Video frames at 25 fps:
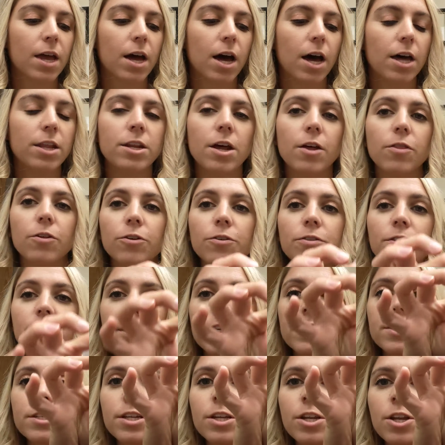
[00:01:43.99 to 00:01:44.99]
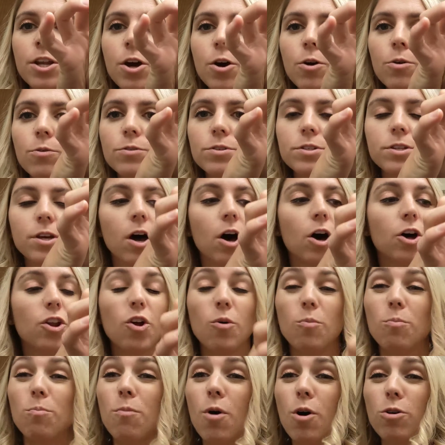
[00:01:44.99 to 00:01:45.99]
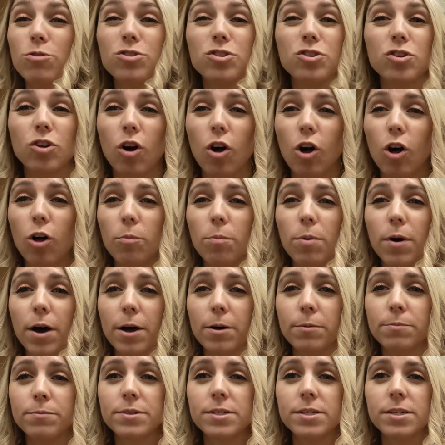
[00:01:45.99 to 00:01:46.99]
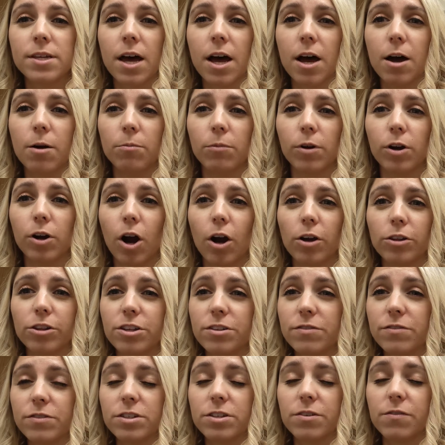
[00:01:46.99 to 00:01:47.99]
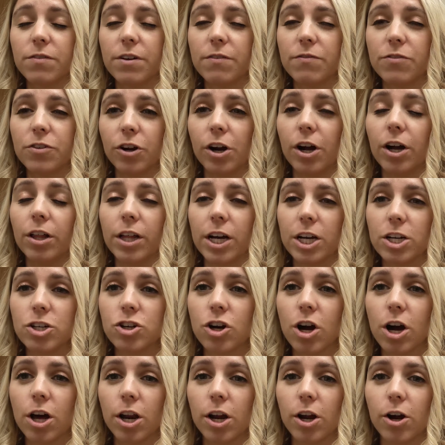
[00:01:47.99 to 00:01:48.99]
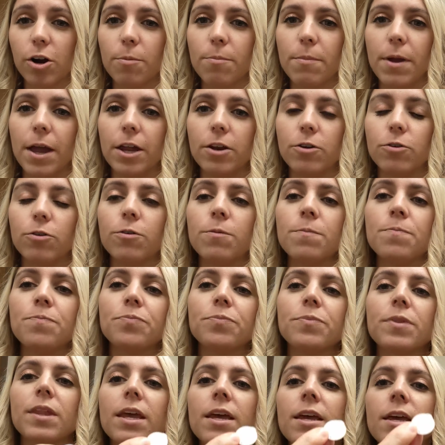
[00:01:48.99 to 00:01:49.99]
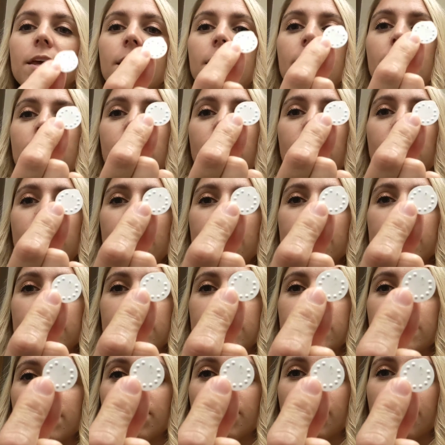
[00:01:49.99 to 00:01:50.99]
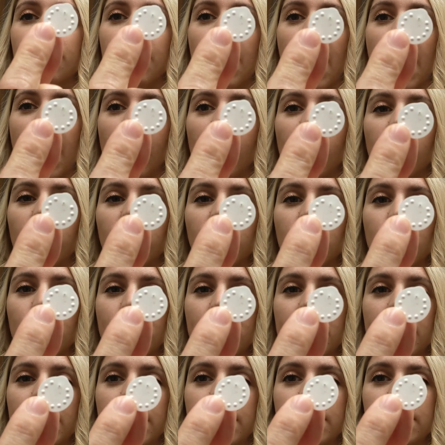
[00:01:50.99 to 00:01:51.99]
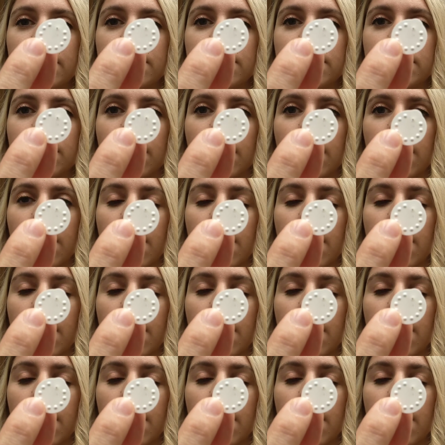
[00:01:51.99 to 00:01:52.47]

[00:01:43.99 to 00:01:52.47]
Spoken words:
Another thing to note on most all pumps, regardless of if they're electronic or manual, this valve piece